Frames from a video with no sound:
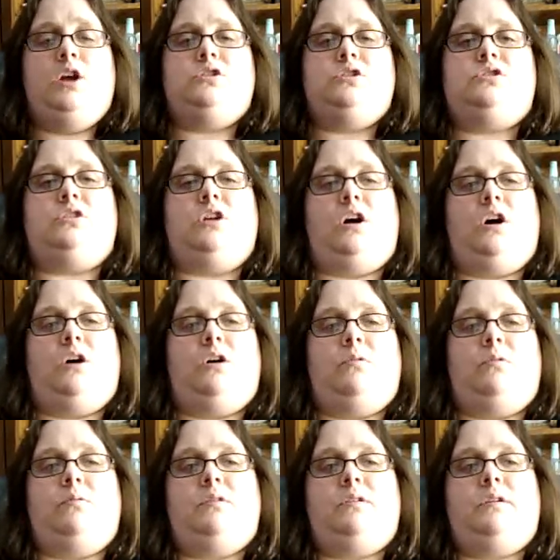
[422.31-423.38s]

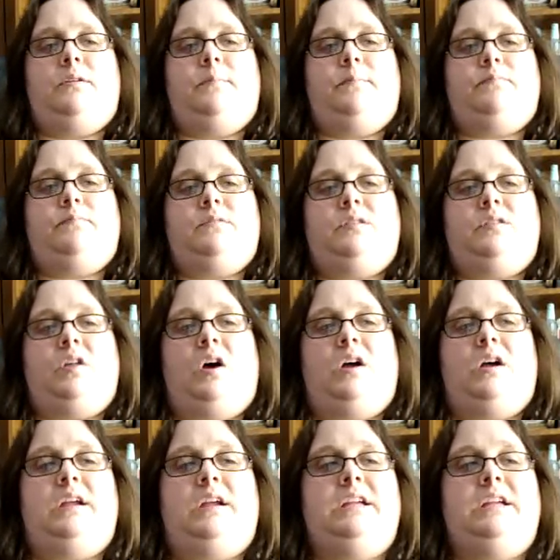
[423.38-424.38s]
So, the